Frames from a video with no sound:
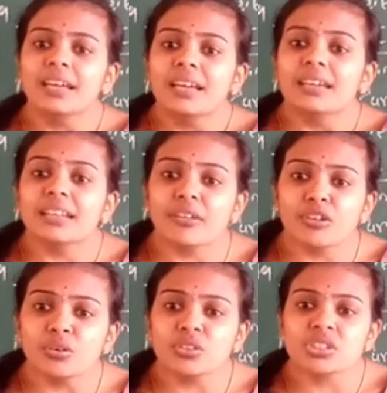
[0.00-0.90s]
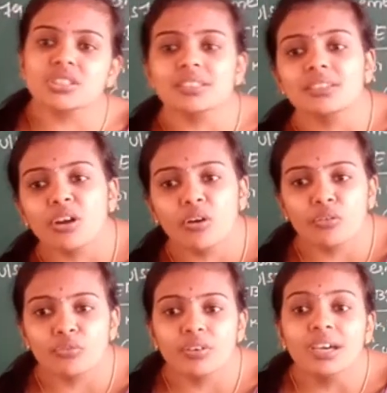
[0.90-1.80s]
revolution
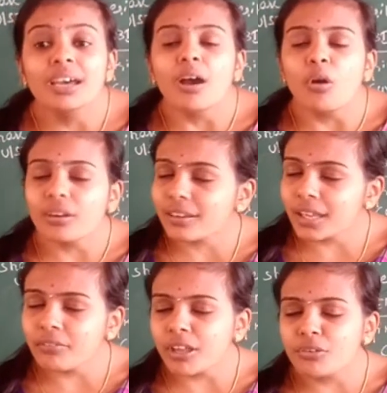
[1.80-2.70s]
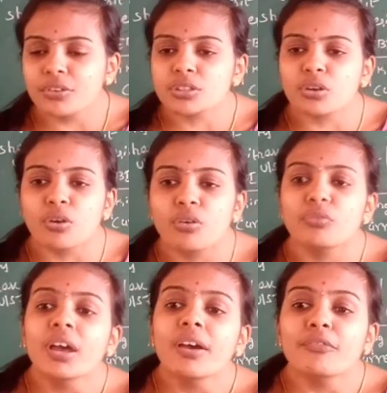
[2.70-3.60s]
of or revaluation
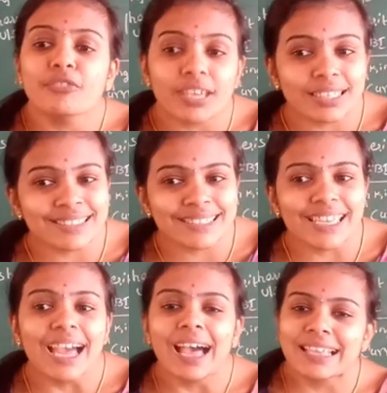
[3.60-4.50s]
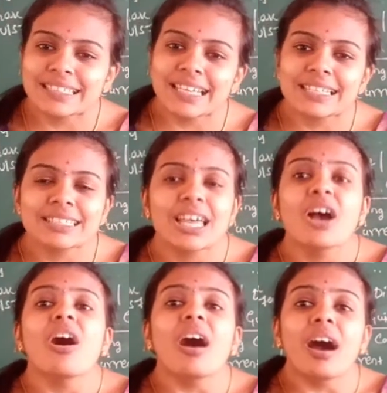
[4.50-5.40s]
of fixed assets
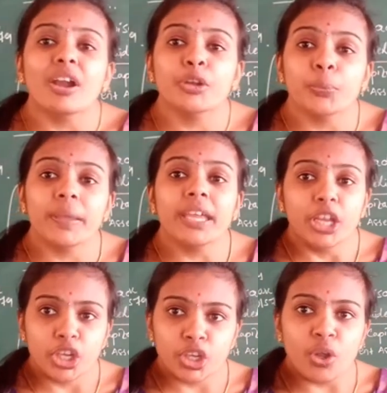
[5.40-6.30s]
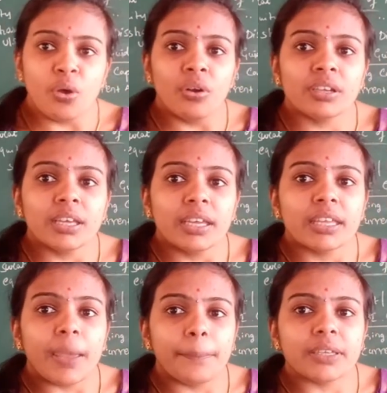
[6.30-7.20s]
are to be not
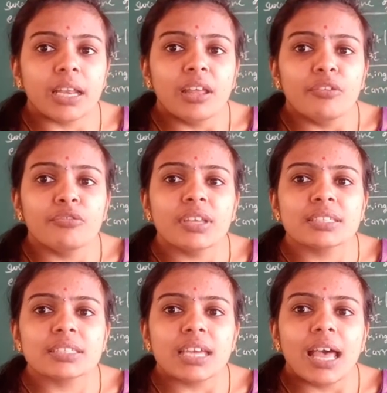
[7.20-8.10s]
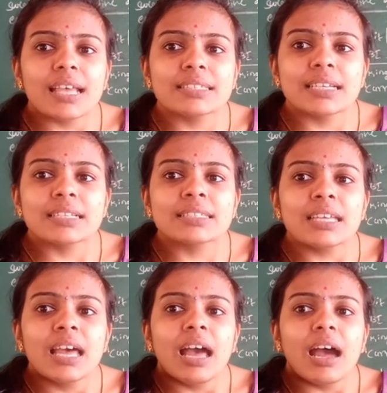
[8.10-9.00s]
capital. Fixed
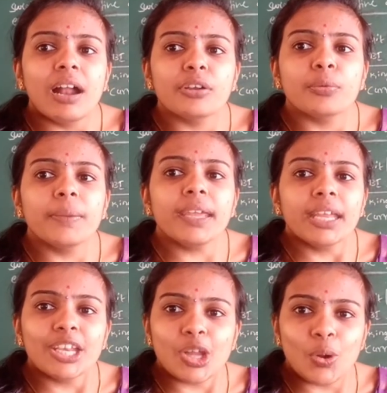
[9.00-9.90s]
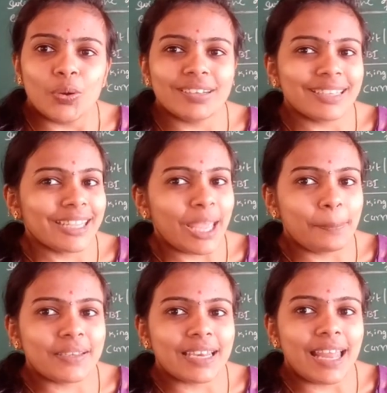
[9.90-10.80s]
assets are to be not
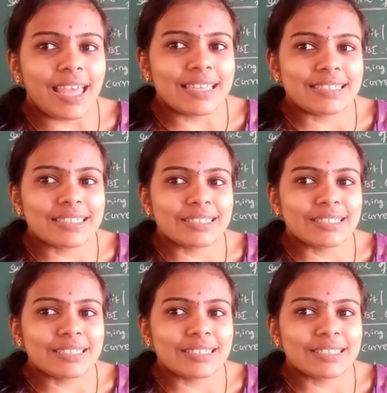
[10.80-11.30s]
capitalized.